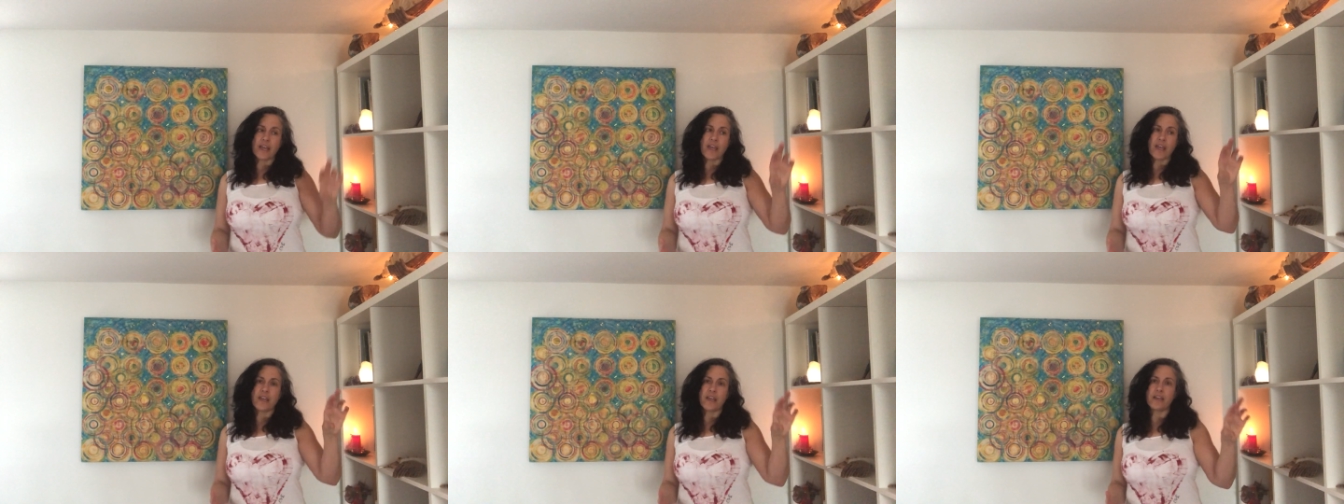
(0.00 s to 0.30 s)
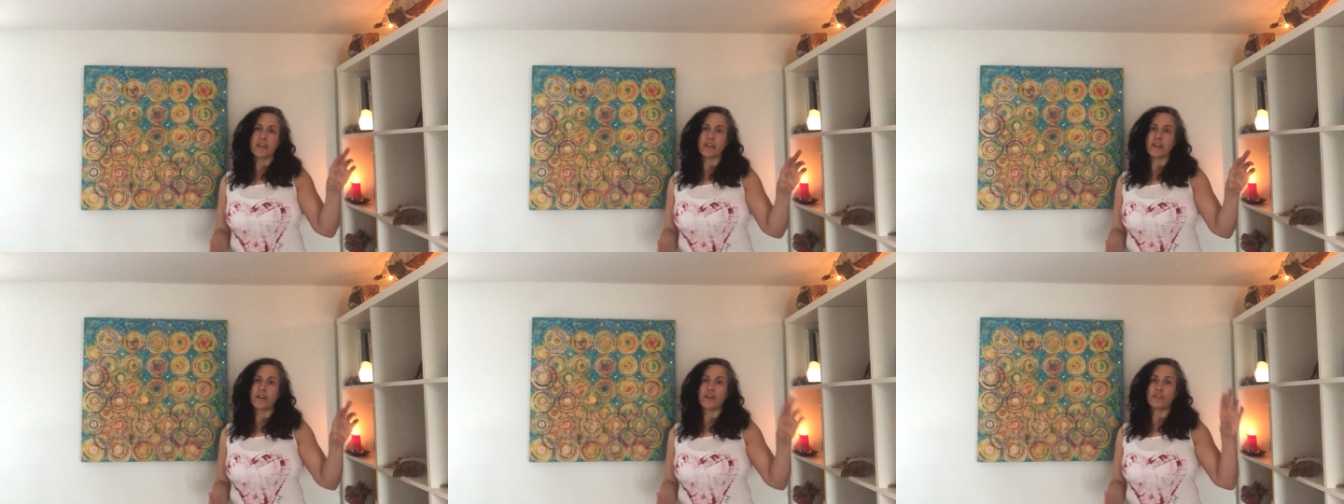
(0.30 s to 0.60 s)

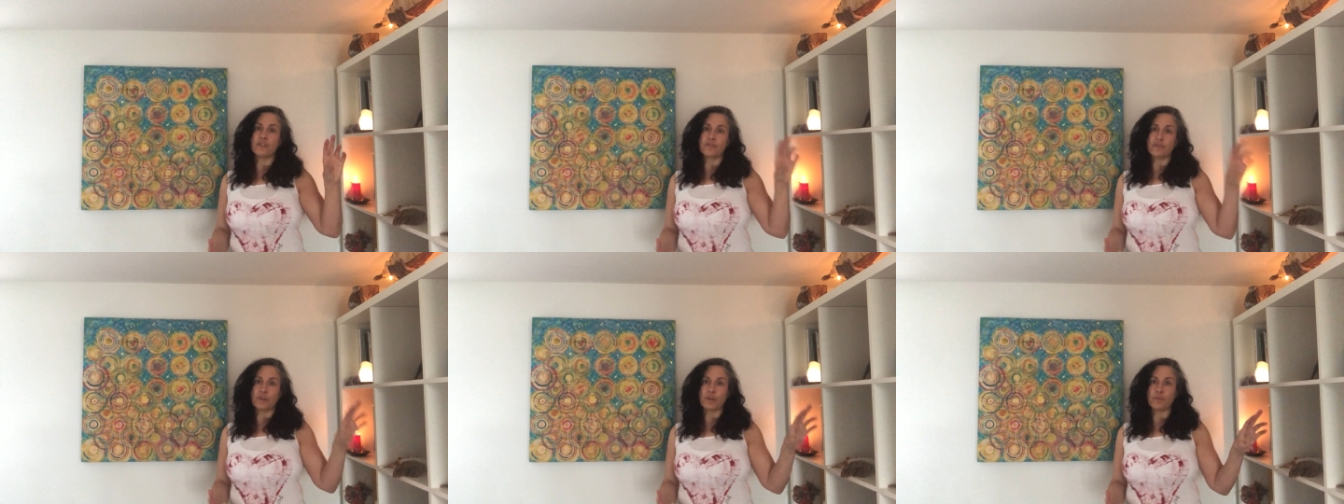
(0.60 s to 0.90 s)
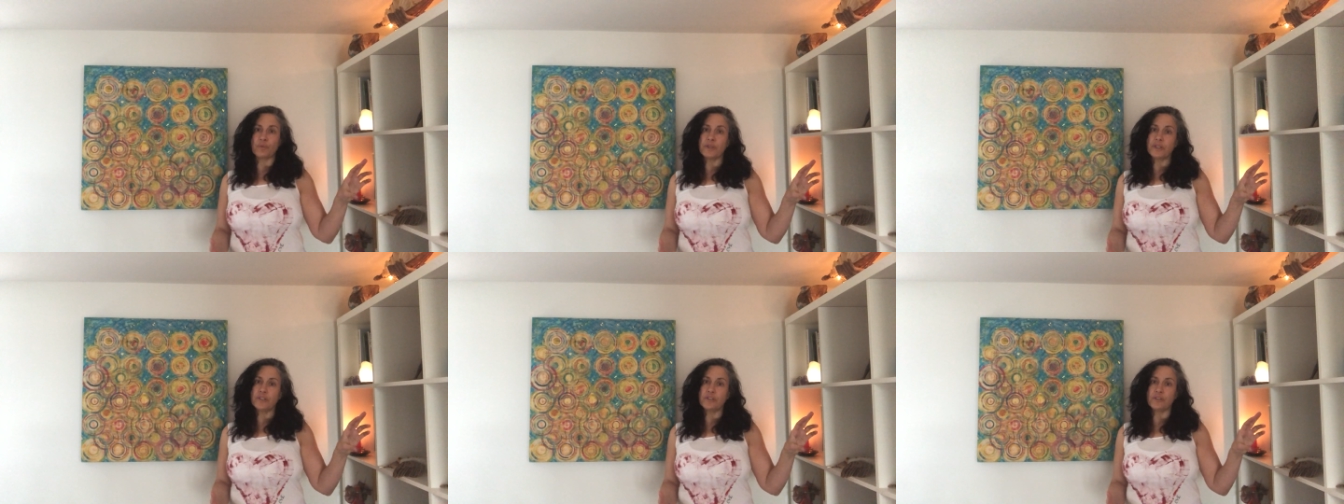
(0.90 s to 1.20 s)
hang out of
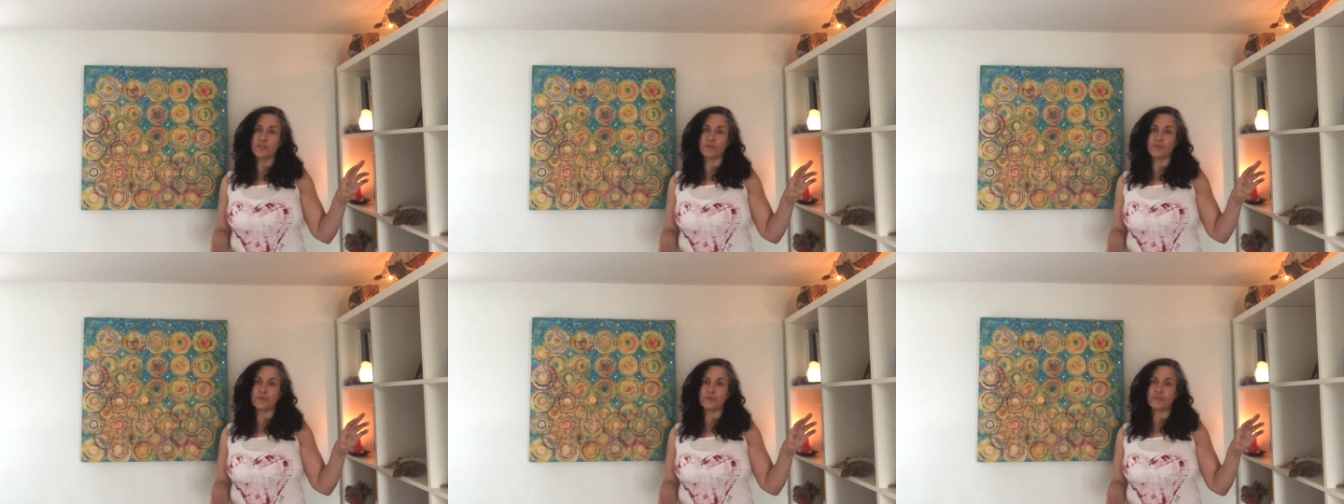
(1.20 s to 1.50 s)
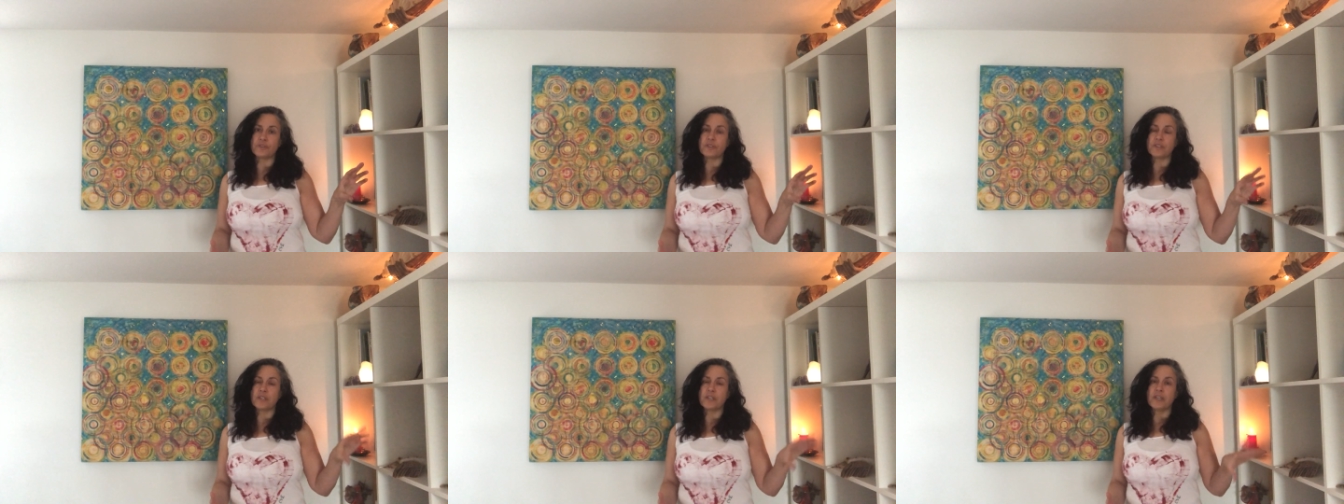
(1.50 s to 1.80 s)
our
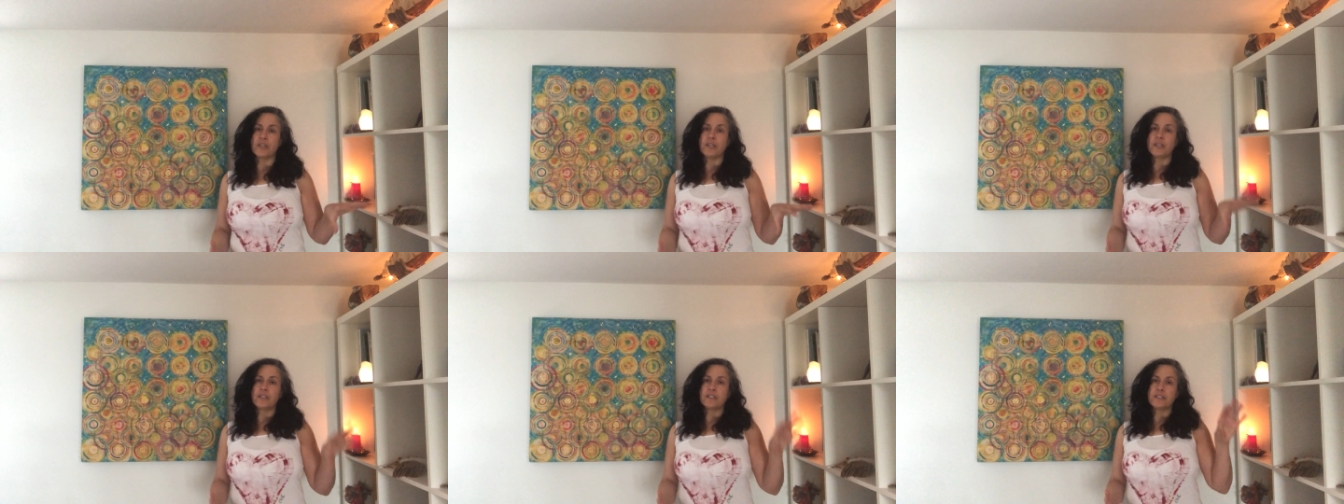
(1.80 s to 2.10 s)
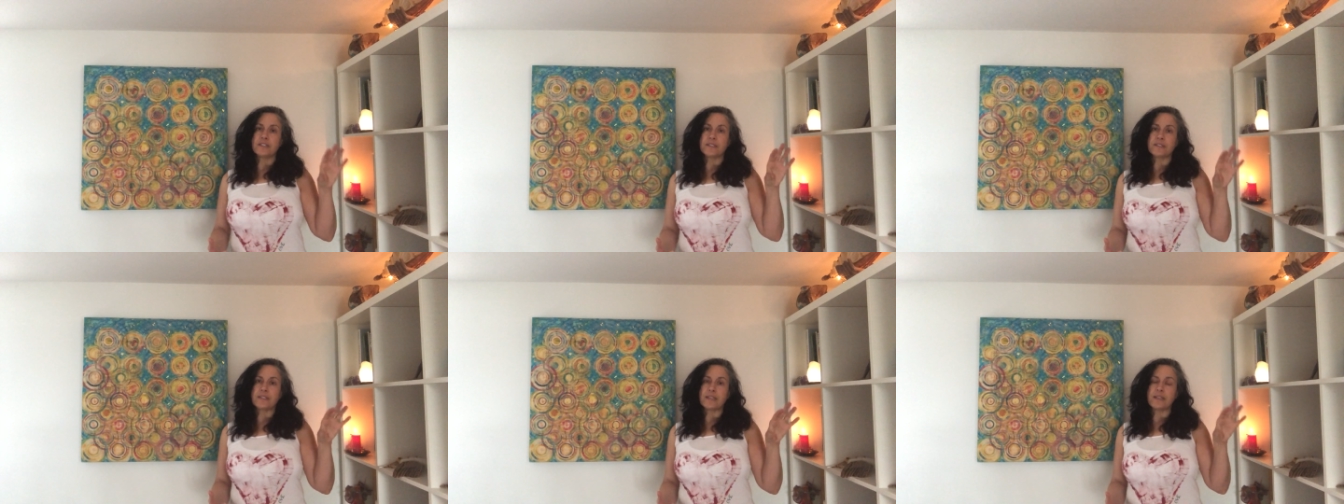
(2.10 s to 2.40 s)
windows
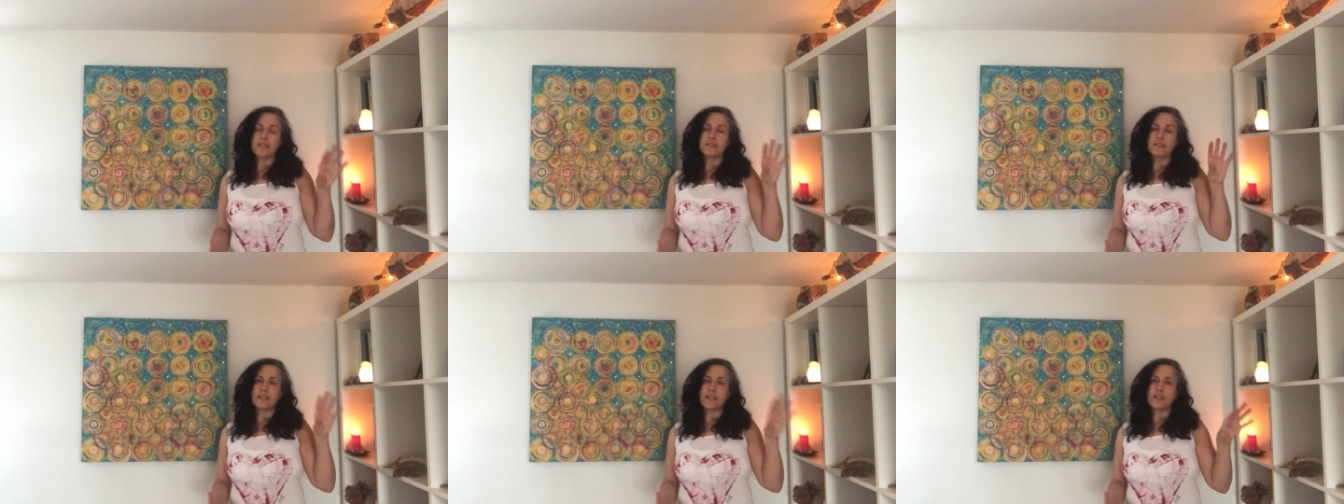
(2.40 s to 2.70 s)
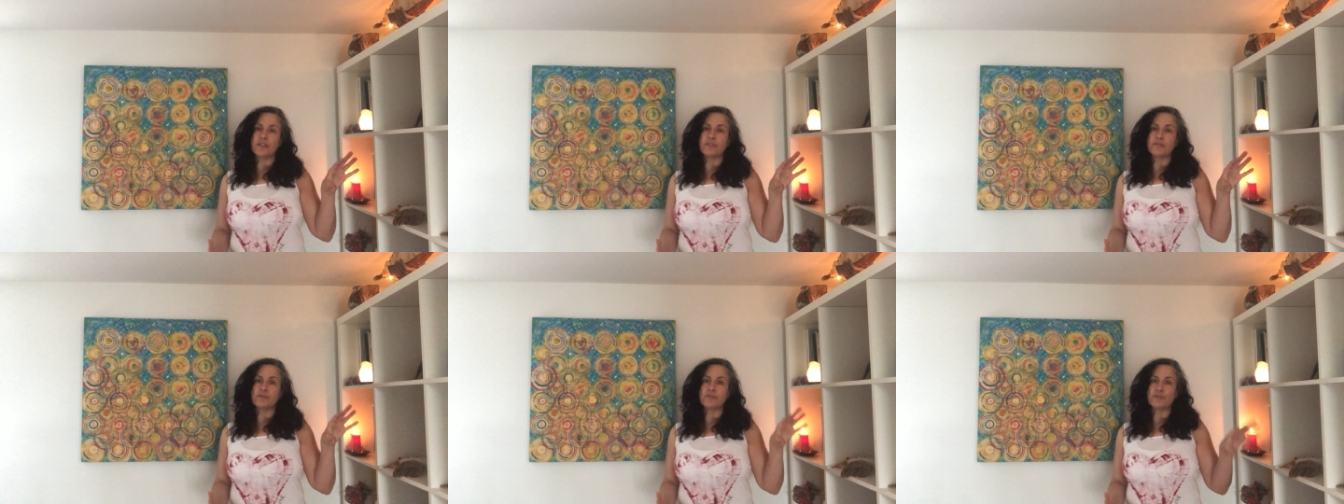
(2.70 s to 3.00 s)
to say
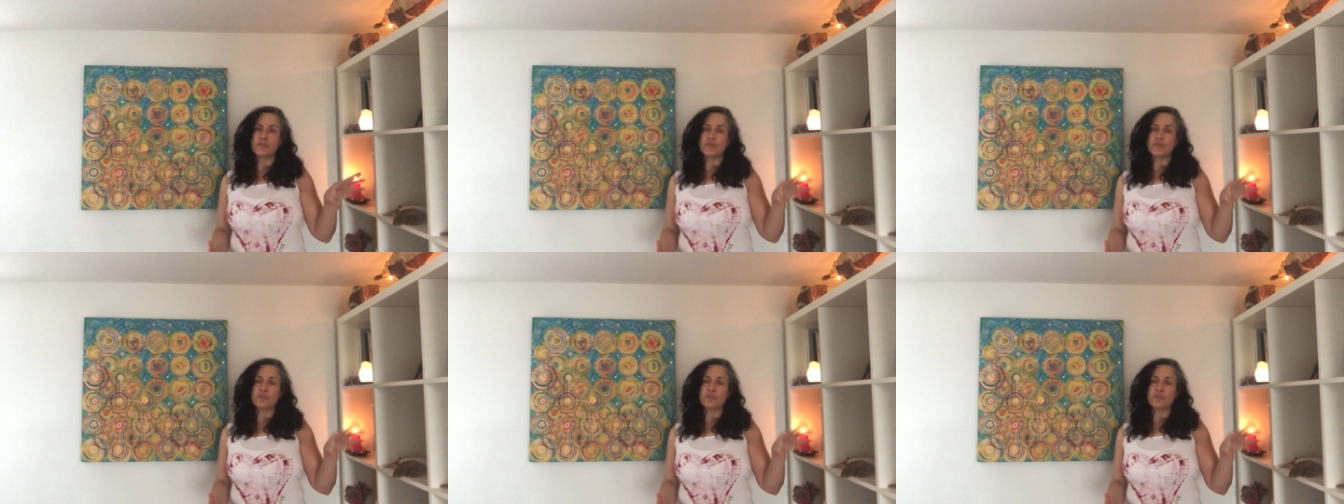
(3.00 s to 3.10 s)
love